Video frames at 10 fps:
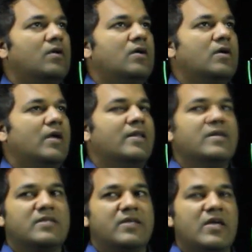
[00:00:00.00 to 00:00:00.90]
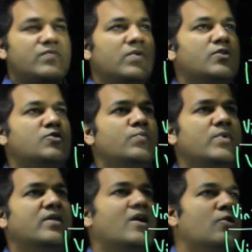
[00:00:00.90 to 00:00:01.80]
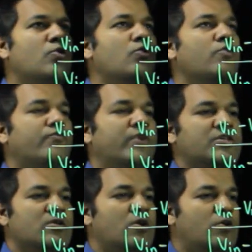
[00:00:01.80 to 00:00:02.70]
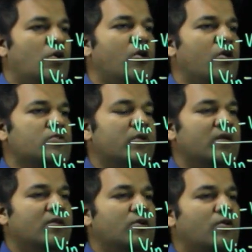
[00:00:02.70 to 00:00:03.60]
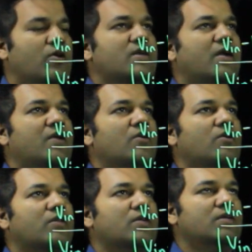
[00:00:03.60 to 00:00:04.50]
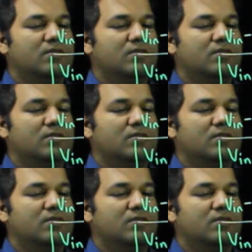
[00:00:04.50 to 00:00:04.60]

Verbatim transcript: In this case, we will assume that there are no frictional torques or any other torques acting on this.